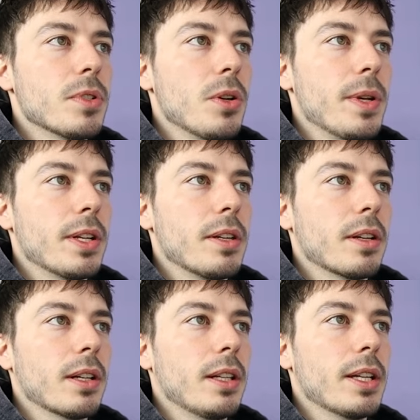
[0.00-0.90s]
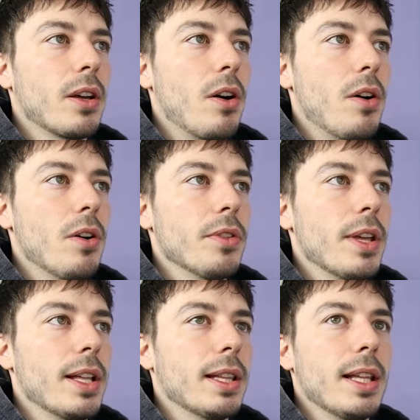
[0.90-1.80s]
So we can click
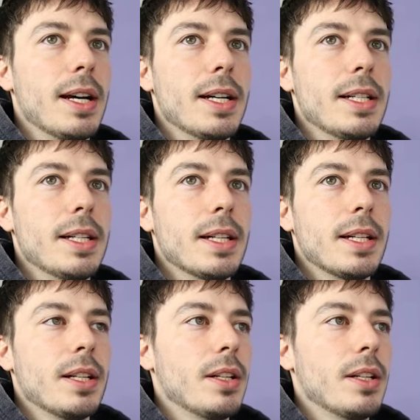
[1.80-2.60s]
on that line.